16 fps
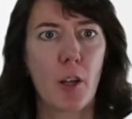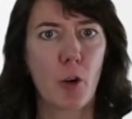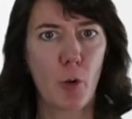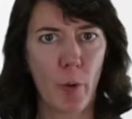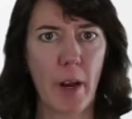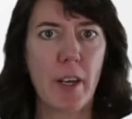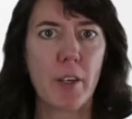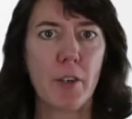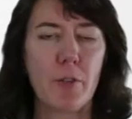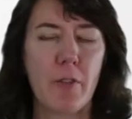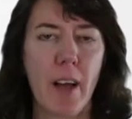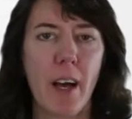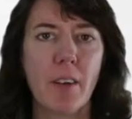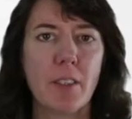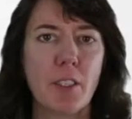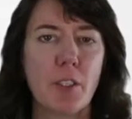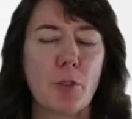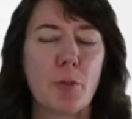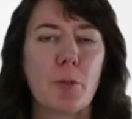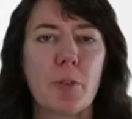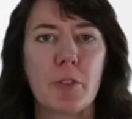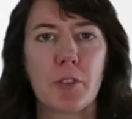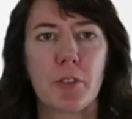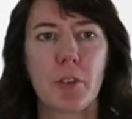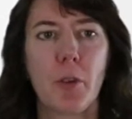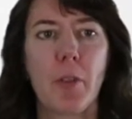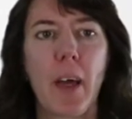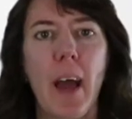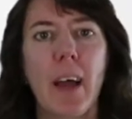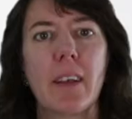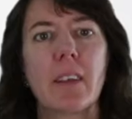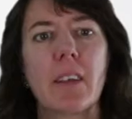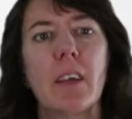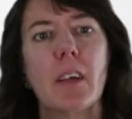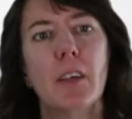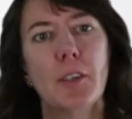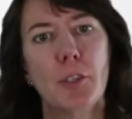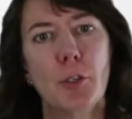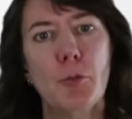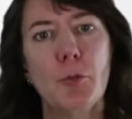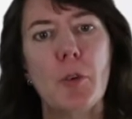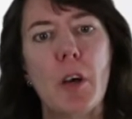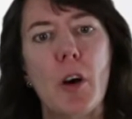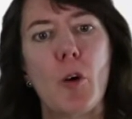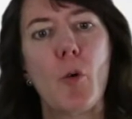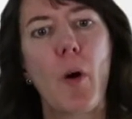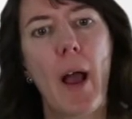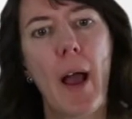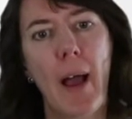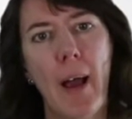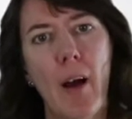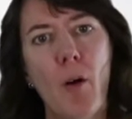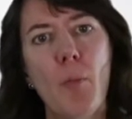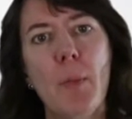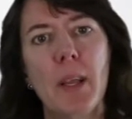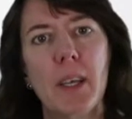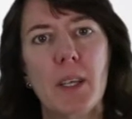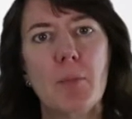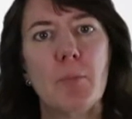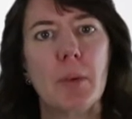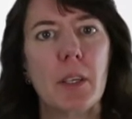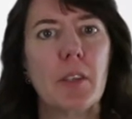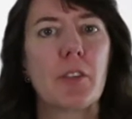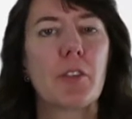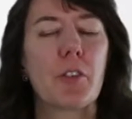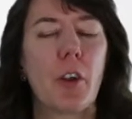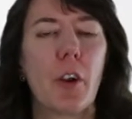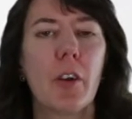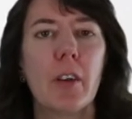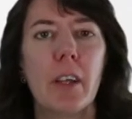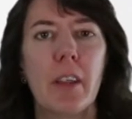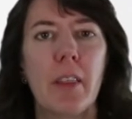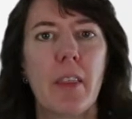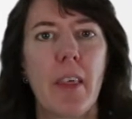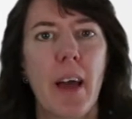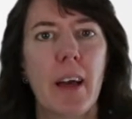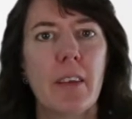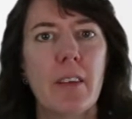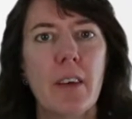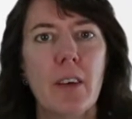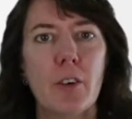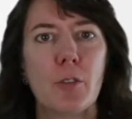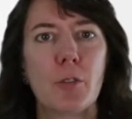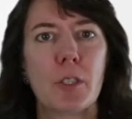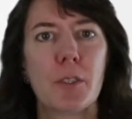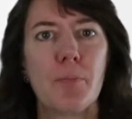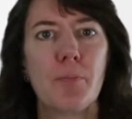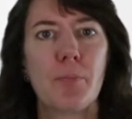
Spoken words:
greater value so that you know how many beats are in that note.